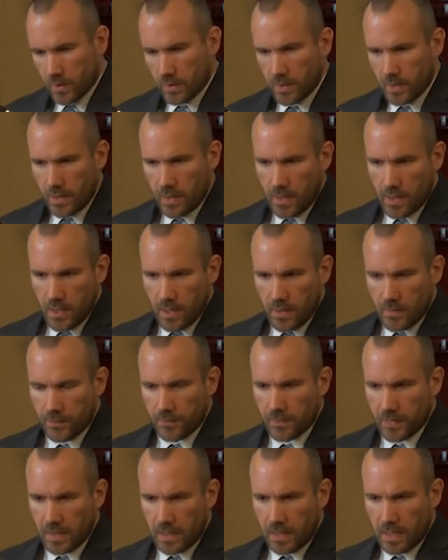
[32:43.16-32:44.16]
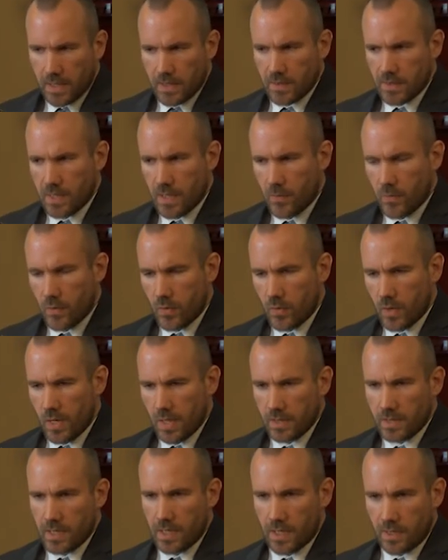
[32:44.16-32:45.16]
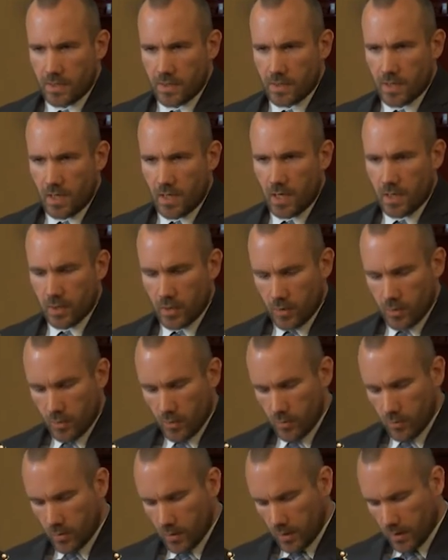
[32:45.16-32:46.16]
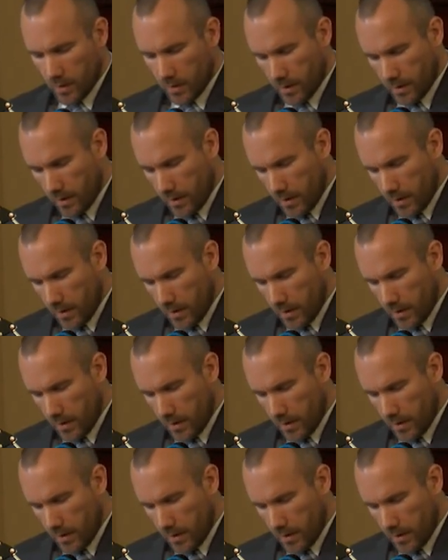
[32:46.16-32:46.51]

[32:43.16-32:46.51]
at the late samurai text, the Hagakure,